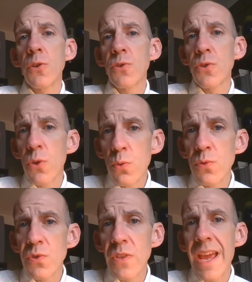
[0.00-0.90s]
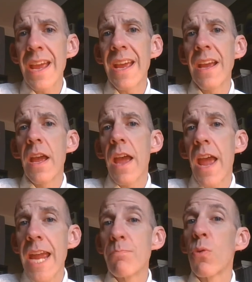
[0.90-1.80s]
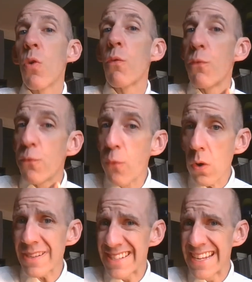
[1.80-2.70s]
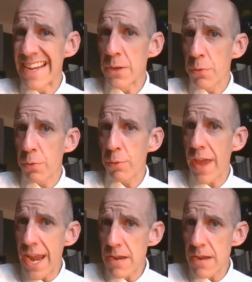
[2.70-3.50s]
Tuesday, April 14th.